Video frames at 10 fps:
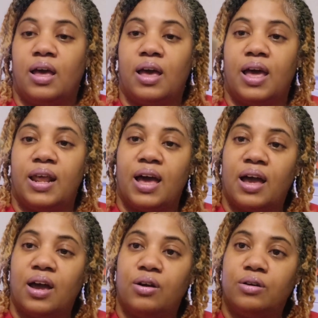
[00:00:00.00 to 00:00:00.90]
And
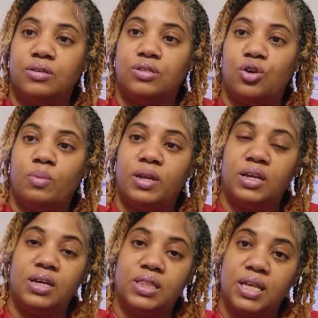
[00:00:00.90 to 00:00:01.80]
I heard so many
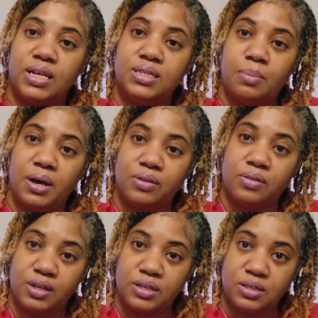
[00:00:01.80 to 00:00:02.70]
good things about
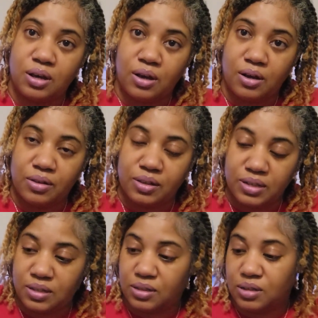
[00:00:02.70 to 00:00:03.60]
this, y'all.
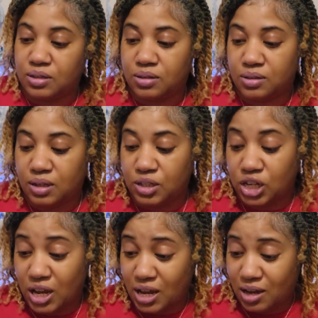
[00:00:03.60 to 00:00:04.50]
This this
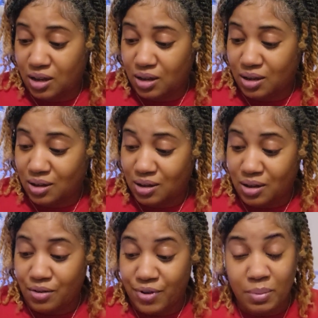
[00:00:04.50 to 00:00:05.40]
Lege
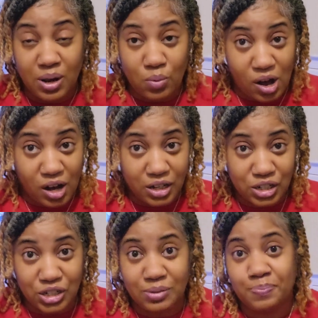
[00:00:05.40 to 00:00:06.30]
Feminine
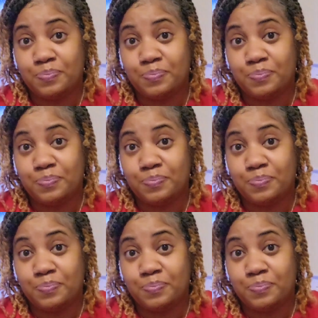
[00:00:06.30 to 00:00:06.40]
Wash.